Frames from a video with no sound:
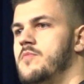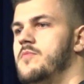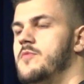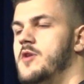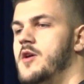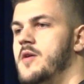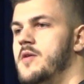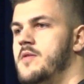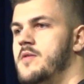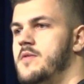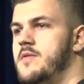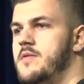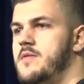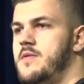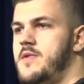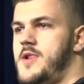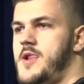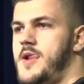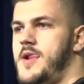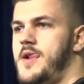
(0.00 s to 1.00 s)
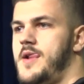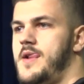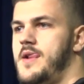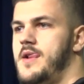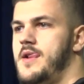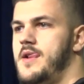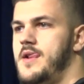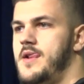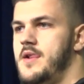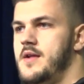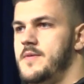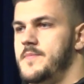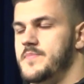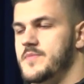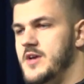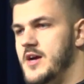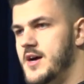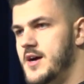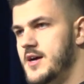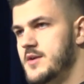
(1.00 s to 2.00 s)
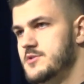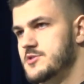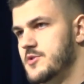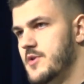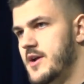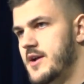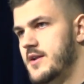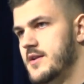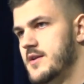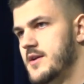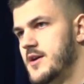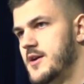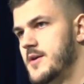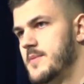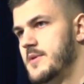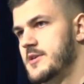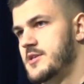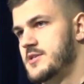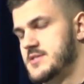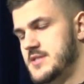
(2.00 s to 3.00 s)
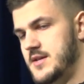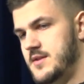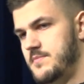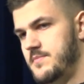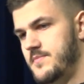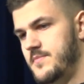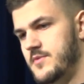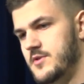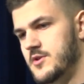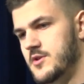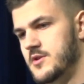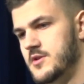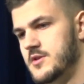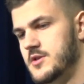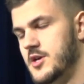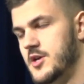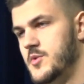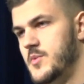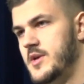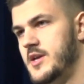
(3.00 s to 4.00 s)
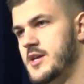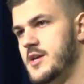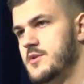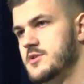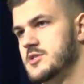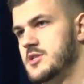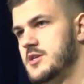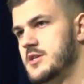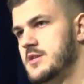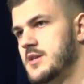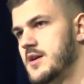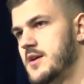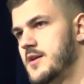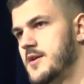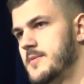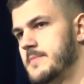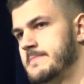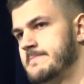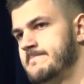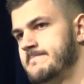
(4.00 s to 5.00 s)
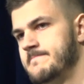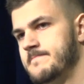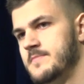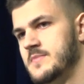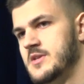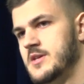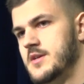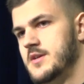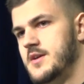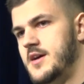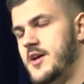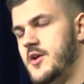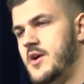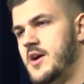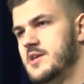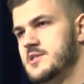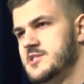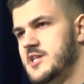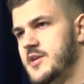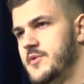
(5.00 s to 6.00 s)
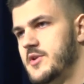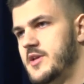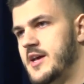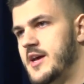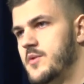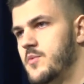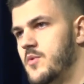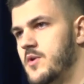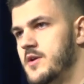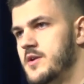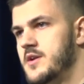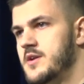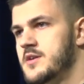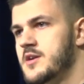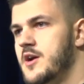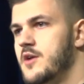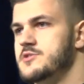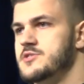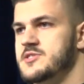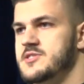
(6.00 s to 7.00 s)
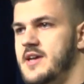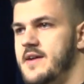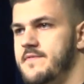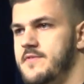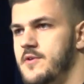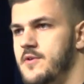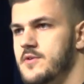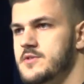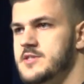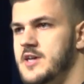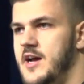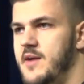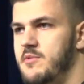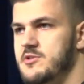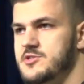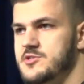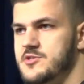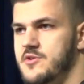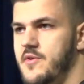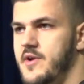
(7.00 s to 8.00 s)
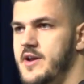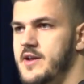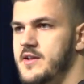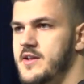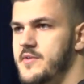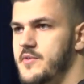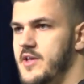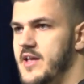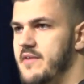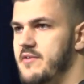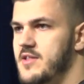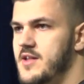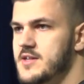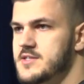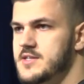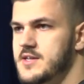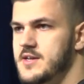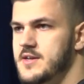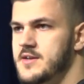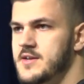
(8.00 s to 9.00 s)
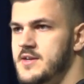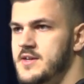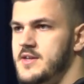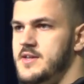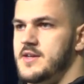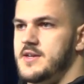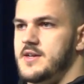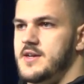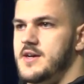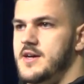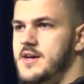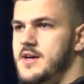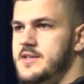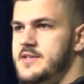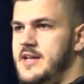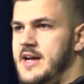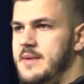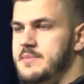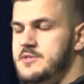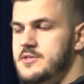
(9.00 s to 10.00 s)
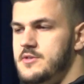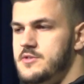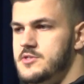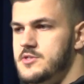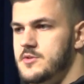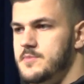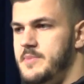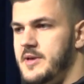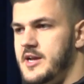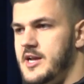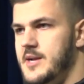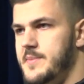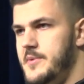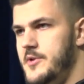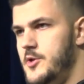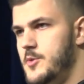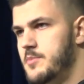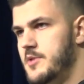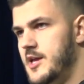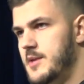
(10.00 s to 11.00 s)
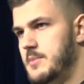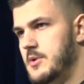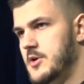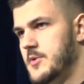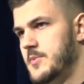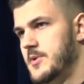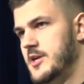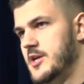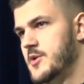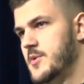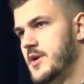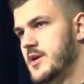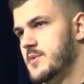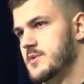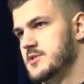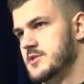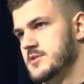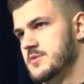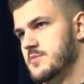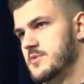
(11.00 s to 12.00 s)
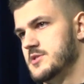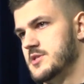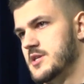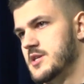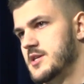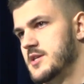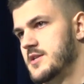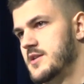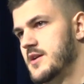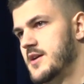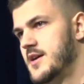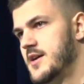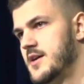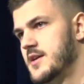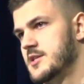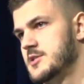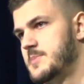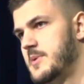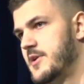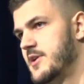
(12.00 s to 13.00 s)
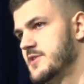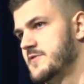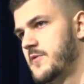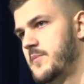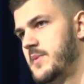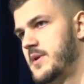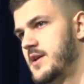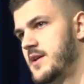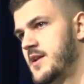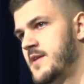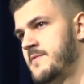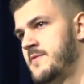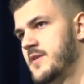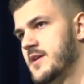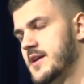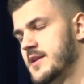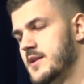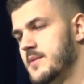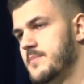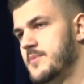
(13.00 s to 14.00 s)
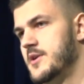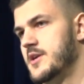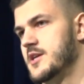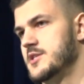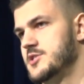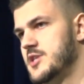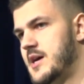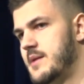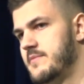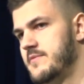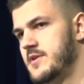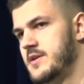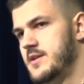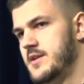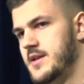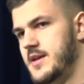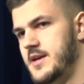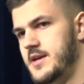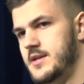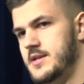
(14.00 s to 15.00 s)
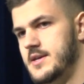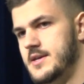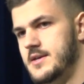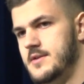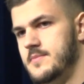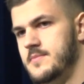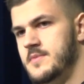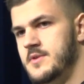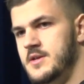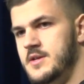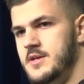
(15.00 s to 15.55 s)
Yeah. was Uh, it was great. Um, like you said, good week. It was good. Um, Ohio State really had one coaching staff the whole time, which was great. Didn't really have a lot to uh, adapt to. So picking up a new playbook pretty quick was was a good uh, experience for me, and I feel like I did a pretty good job of it. And um,